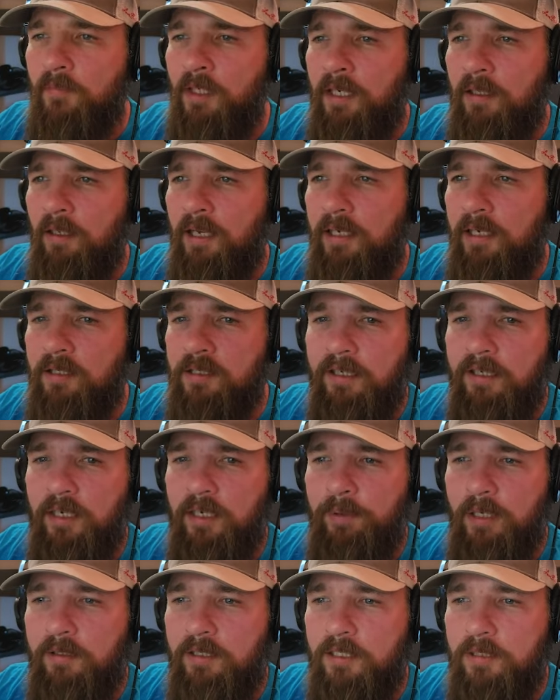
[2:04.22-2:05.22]
have a lot to say
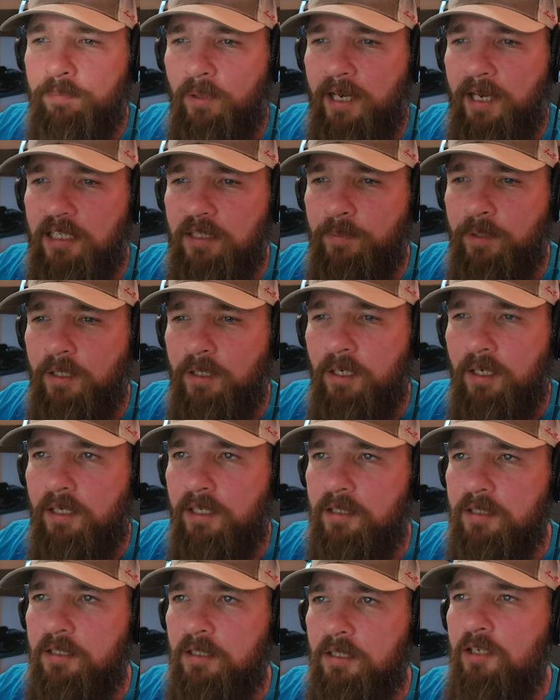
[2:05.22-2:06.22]
about this plasma
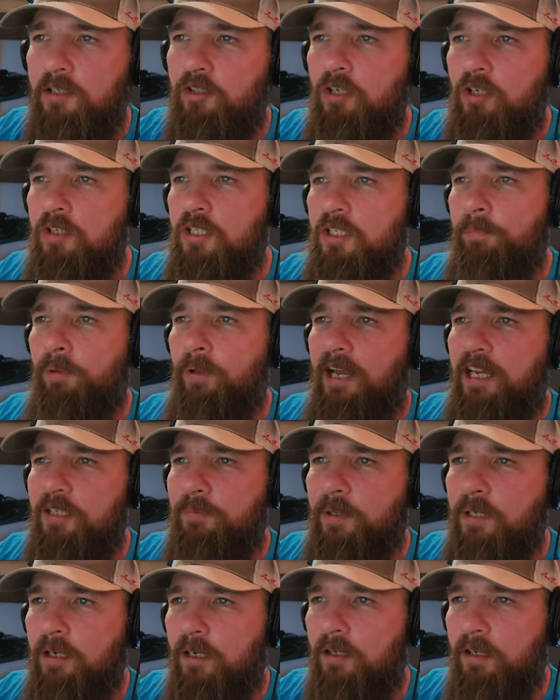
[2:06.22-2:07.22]
cutting. So he's using the
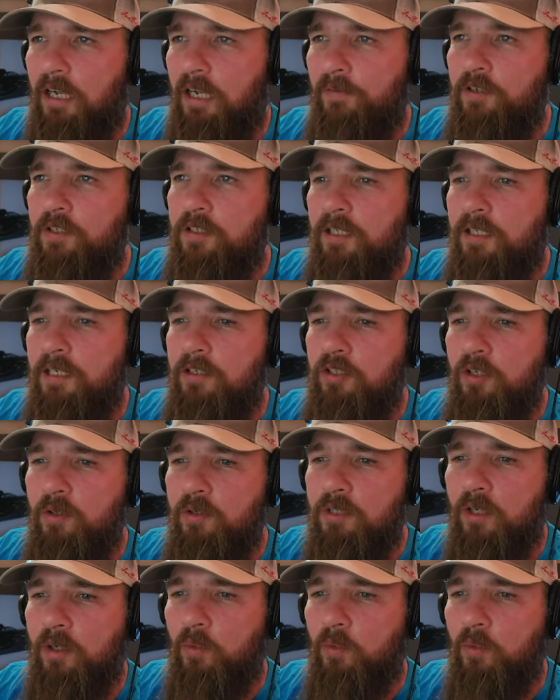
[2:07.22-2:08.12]
plasma cutter. Obviously, he's using the